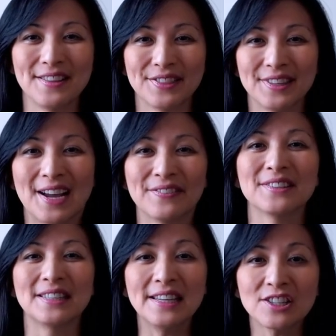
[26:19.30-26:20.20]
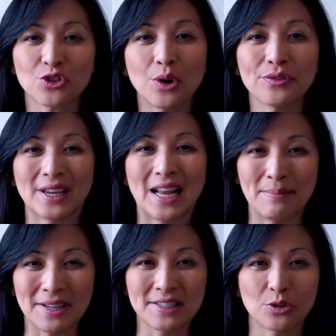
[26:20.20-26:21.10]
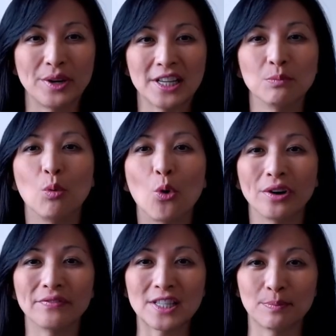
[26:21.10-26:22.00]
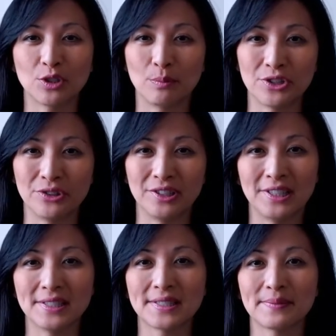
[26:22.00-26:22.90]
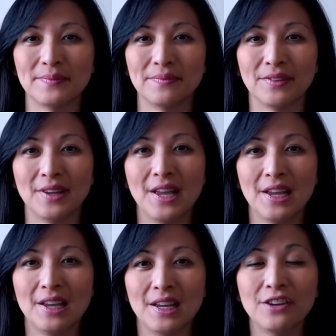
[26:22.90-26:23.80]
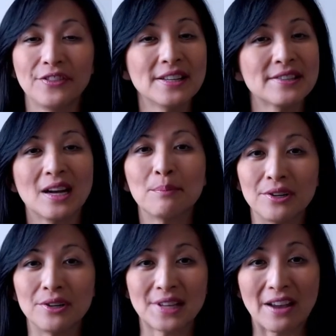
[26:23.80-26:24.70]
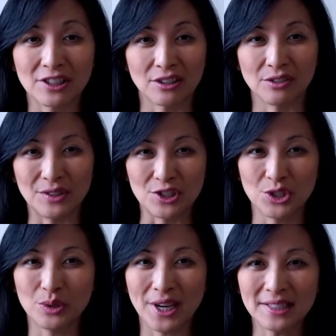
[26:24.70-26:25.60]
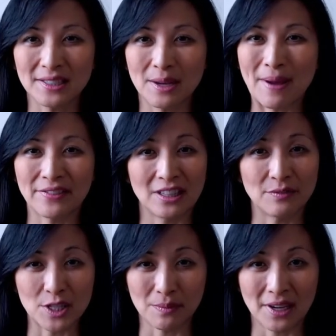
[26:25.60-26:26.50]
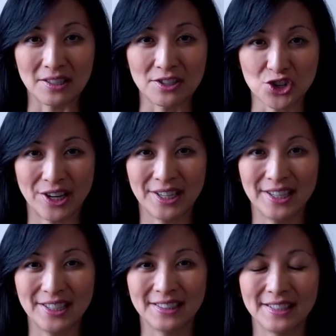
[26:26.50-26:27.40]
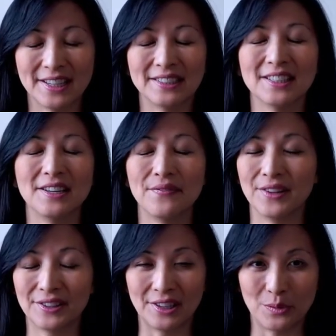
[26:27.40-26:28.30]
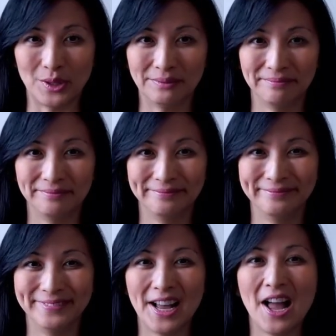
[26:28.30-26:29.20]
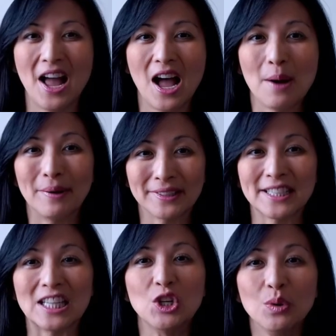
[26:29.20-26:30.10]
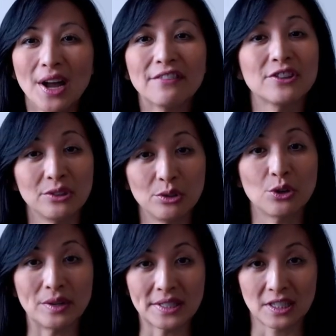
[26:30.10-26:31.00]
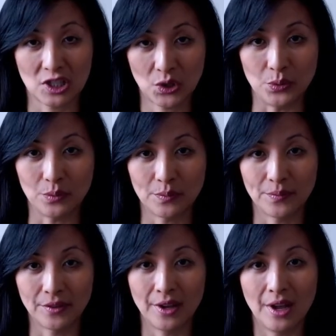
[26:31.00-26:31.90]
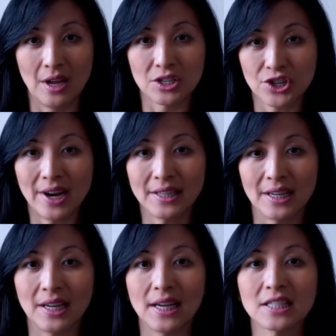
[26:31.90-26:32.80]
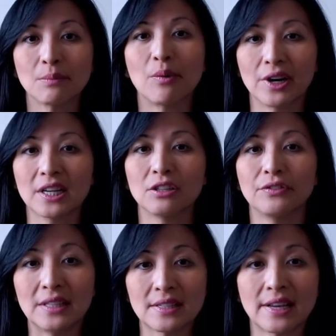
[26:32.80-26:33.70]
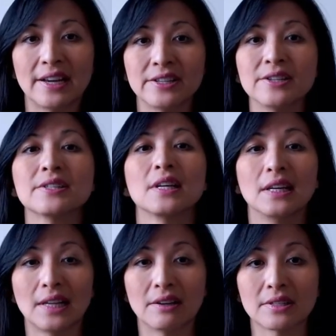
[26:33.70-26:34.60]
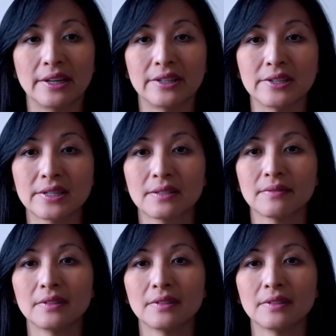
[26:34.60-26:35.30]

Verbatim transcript: that these growth dynamics create more investment opportunities. If these numbers haven't convinced you yet about the investment case China, then nothing will. But you have to know your risks too. China is a market of insiders and outsiders.